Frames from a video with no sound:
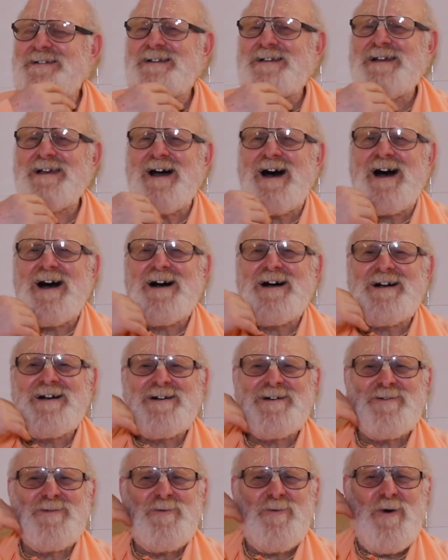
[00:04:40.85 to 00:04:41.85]
Kya?
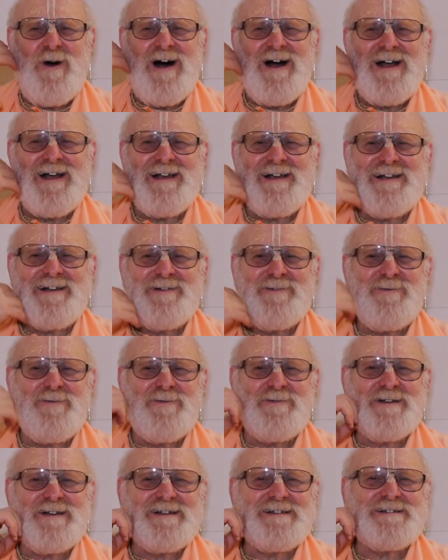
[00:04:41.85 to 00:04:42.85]
Why?
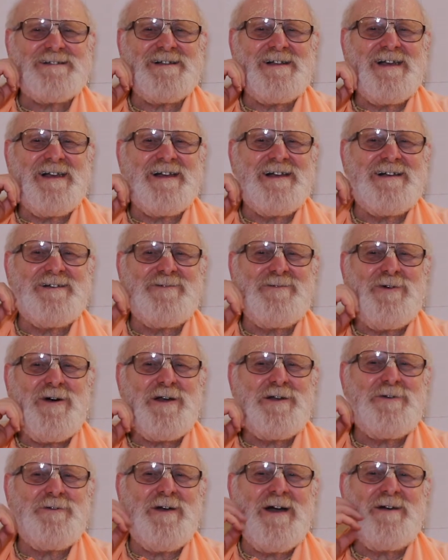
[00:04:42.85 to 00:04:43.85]
Kis liye?
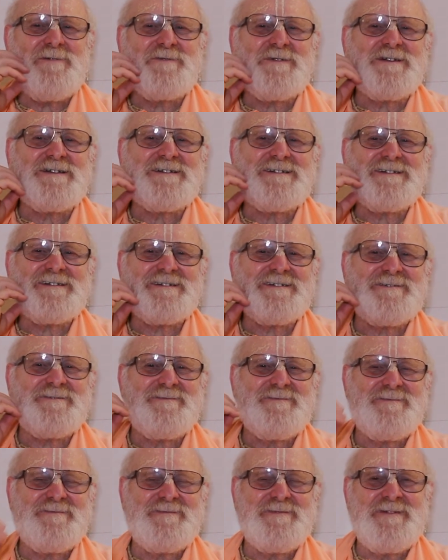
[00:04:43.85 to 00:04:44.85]
Why do you have this?
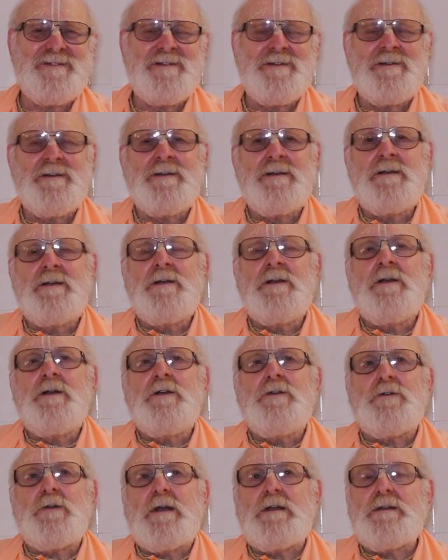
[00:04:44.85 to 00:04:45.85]

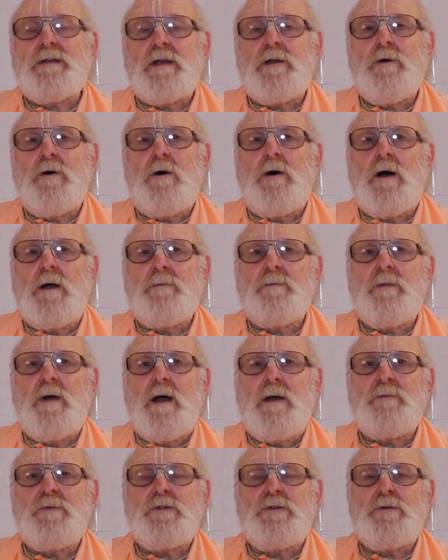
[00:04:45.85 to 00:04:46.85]
So I said, oh,
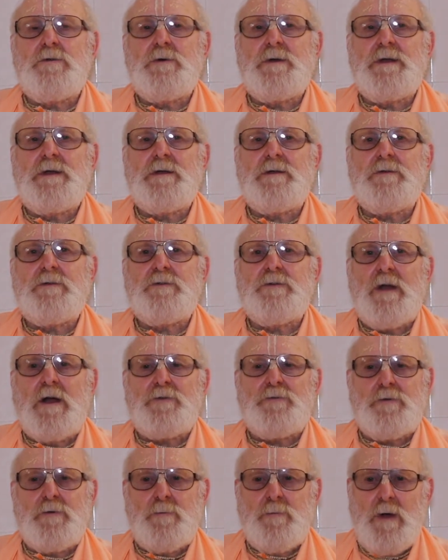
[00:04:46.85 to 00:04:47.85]
I'm doing
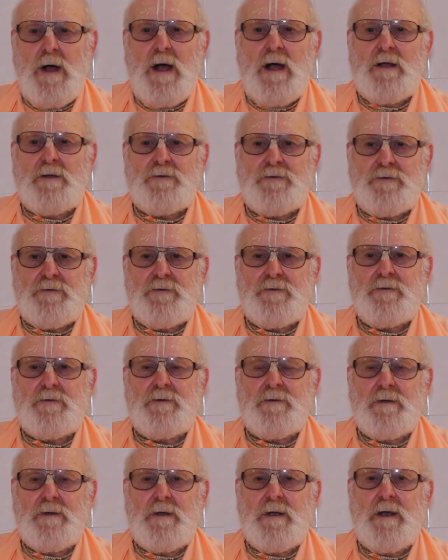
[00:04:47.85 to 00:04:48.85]
Chaturmas,
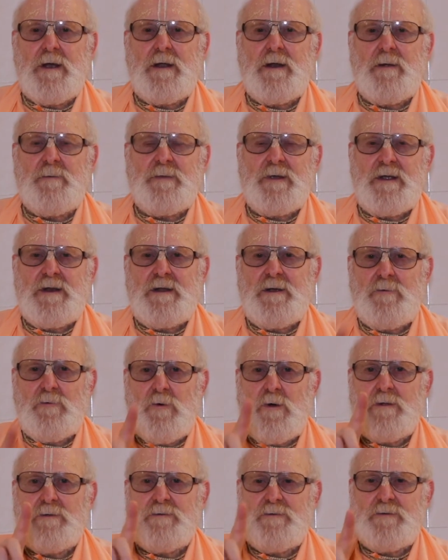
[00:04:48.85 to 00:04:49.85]
and I'm eating
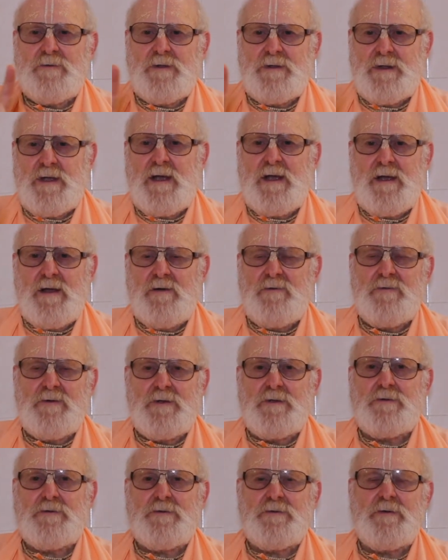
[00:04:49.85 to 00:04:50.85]
once a day
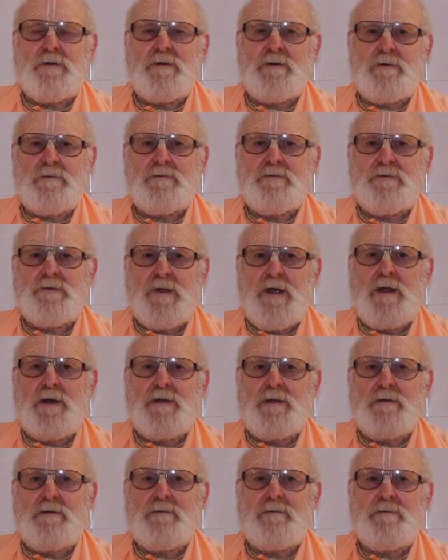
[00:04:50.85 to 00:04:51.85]
havish and
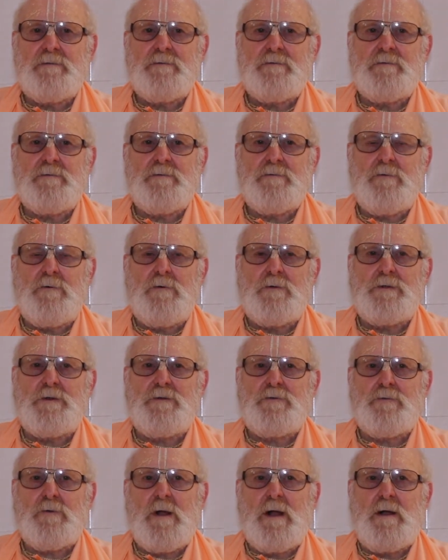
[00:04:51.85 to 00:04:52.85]
chanting all
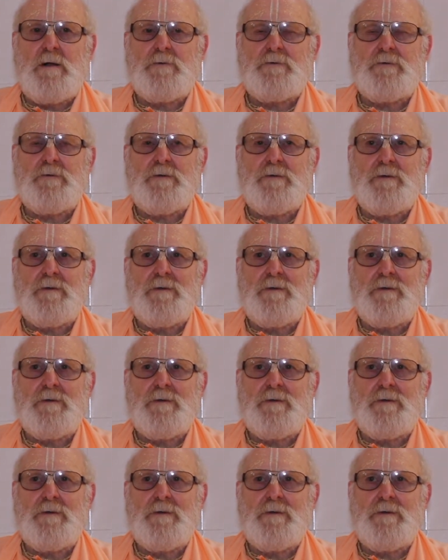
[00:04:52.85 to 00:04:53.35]
these rounds.